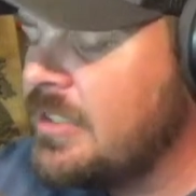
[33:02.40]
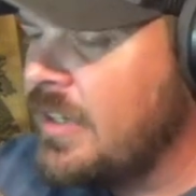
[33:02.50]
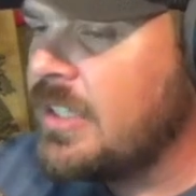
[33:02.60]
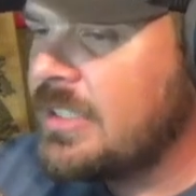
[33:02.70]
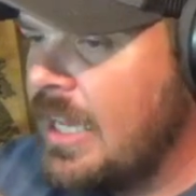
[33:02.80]

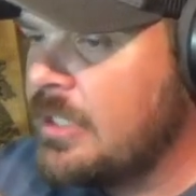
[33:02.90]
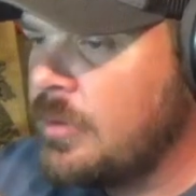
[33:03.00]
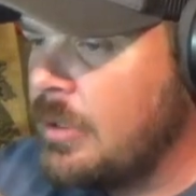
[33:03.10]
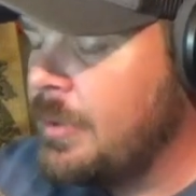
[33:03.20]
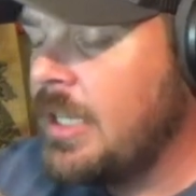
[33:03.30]
very sad as
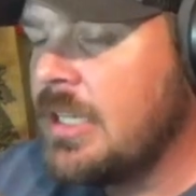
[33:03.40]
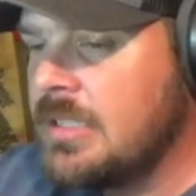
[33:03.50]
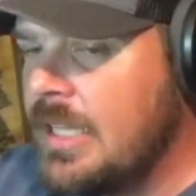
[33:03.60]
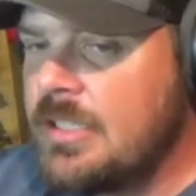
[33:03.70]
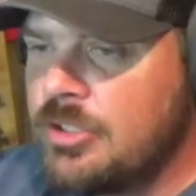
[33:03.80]
well? Because
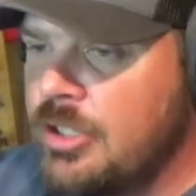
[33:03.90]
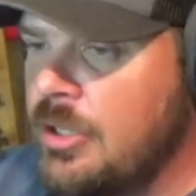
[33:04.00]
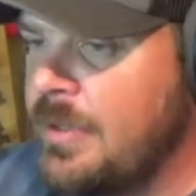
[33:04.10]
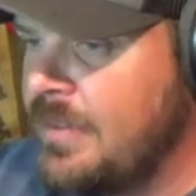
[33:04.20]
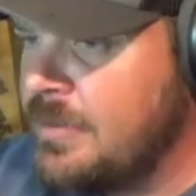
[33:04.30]
ladies and
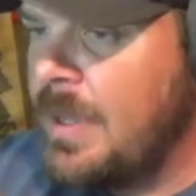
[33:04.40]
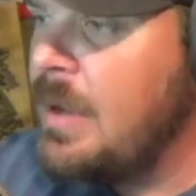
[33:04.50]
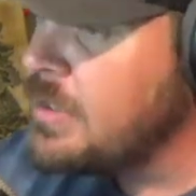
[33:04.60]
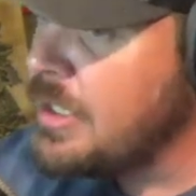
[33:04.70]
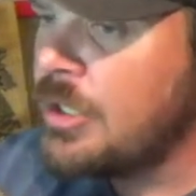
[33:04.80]
gentlemen, this
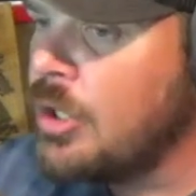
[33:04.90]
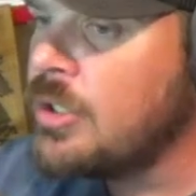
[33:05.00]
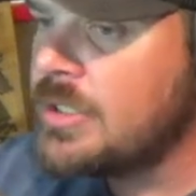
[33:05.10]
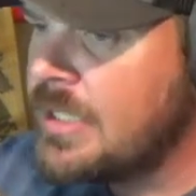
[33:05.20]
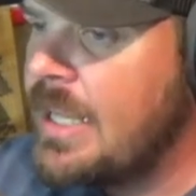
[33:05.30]
man was in the
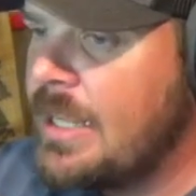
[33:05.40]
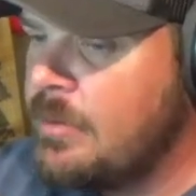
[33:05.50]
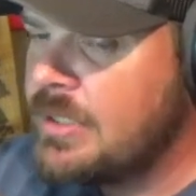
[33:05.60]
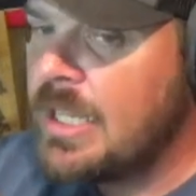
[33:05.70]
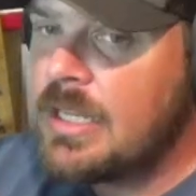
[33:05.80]
current state he
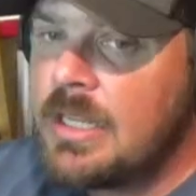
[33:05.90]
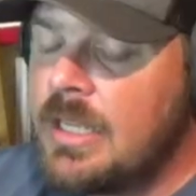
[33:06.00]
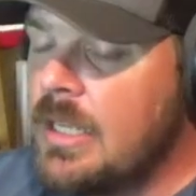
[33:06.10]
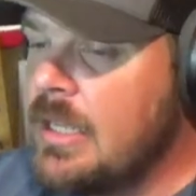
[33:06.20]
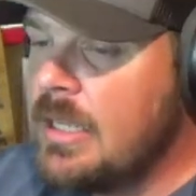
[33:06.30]
was in.
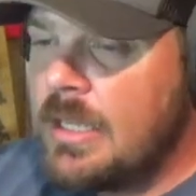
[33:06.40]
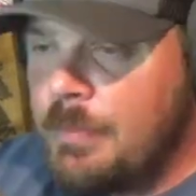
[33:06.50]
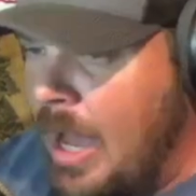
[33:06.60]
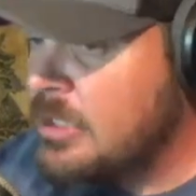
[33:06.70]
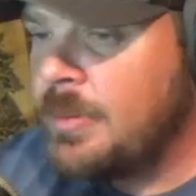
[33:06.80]
He
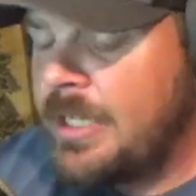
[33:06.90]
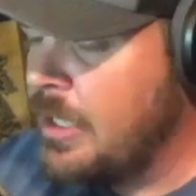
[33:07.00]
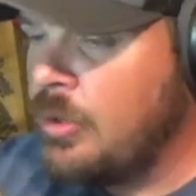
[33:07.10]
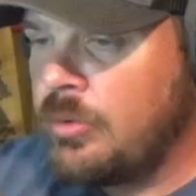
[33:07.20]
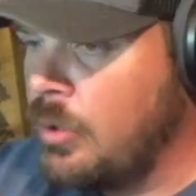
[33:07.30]
possibly
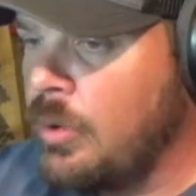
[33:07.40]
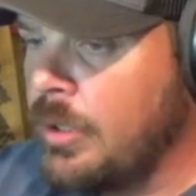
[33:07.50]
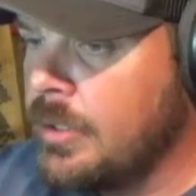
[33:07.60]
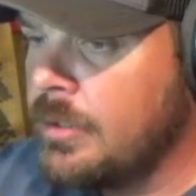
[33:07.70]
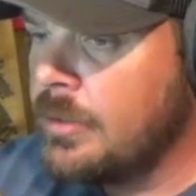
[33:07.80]
didn't know the
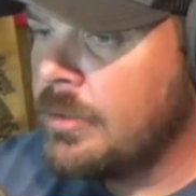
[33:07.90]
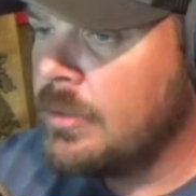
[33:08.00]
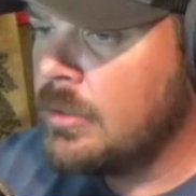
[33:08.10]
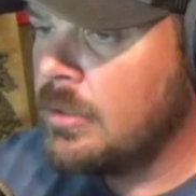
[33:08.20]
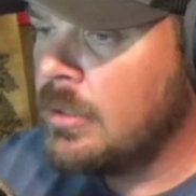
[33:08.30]
Lord.
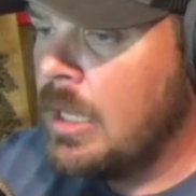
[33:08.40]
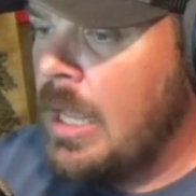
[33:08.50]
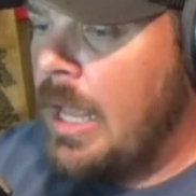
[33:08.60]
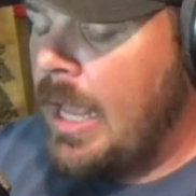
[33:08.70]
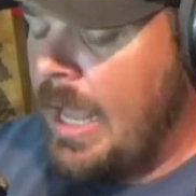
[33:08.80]

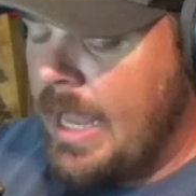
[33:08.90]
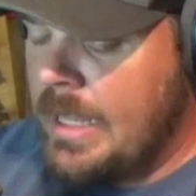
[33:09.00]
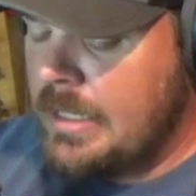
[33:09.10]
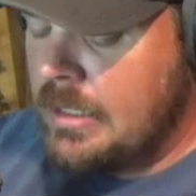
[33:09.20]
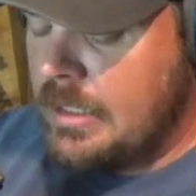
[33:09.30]

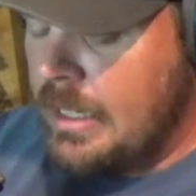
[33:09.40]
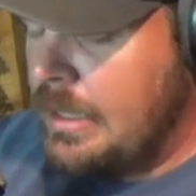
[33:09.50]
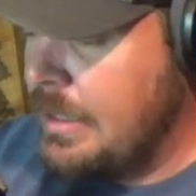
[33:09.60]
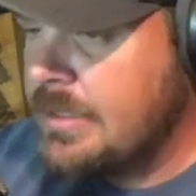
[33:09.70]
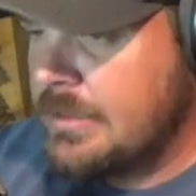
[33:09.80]
And
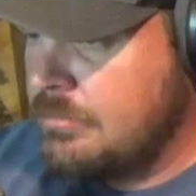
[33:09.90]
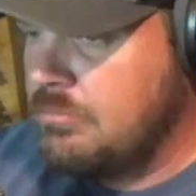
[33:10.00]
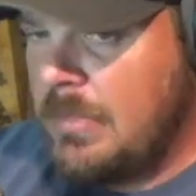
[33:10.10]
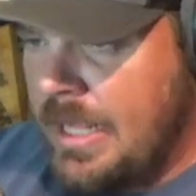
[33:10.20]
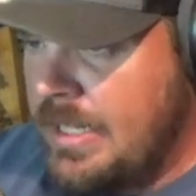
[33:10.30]
this,
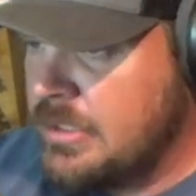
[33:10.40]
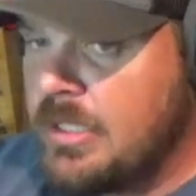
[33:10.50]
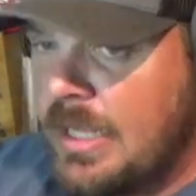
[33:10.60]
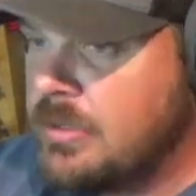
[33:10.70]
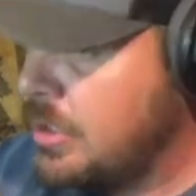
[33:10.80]
ladies,
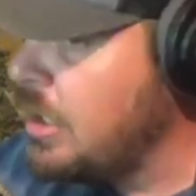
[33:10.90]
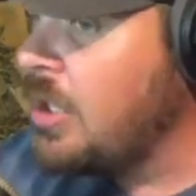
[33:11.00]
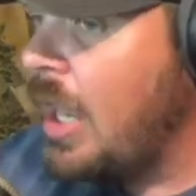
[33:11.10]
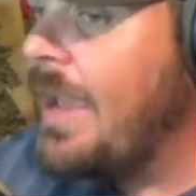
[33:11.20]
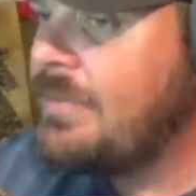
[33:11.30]
that was another
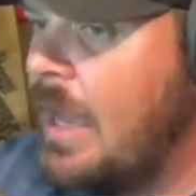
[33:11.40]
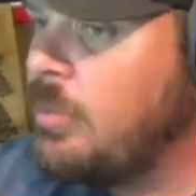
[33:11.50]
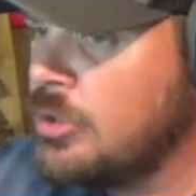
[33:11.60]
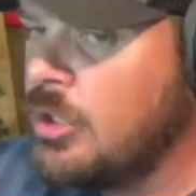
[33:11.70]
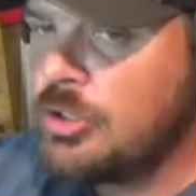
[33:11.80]
life that
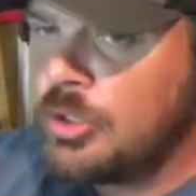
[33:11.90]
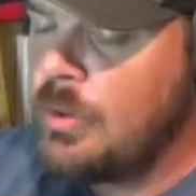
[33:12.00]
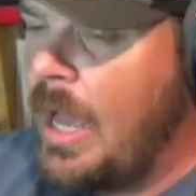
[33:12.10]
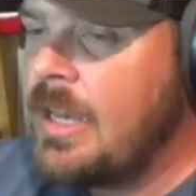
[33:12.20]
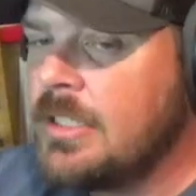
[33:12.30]
was lost.
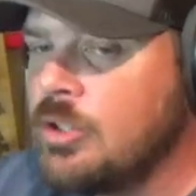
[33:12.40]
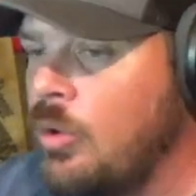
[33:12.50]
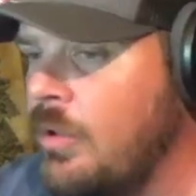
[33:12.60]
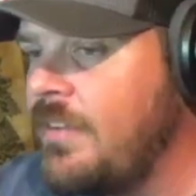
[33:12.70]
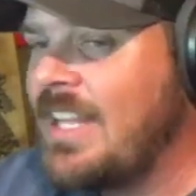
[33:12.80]
So out of this
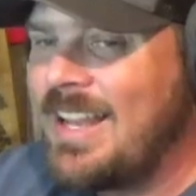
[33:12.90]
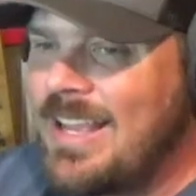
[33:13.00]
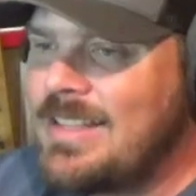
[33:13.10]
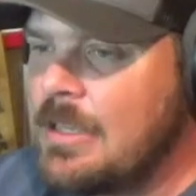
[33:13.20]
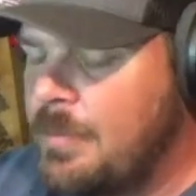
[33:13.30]
whole event,
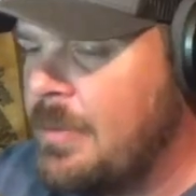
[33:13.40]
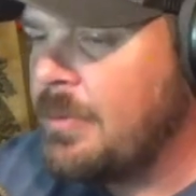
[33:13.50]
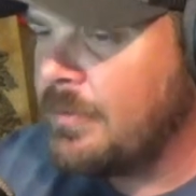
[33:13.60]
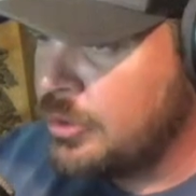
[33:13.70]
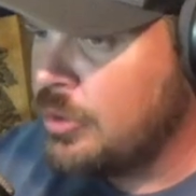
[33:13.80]
19
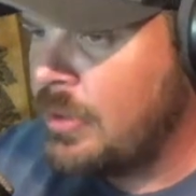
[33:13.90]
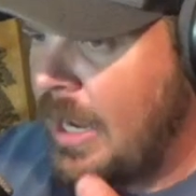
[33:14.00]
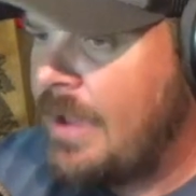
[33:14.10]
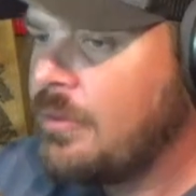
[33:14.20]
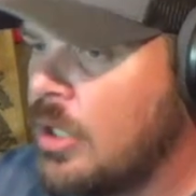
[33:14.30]
people for sure
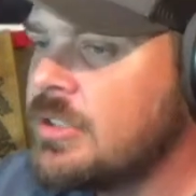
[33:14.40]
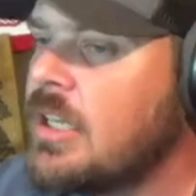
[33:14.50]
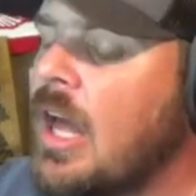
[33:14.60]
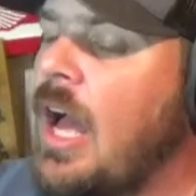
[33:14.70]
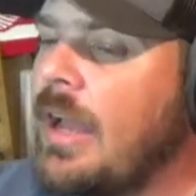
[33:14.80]
have lost
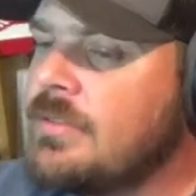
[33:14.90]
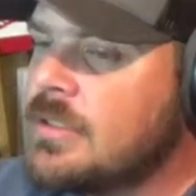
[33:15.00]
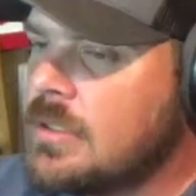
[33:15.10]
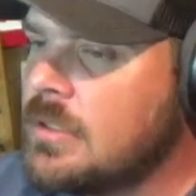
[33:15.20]
their lives.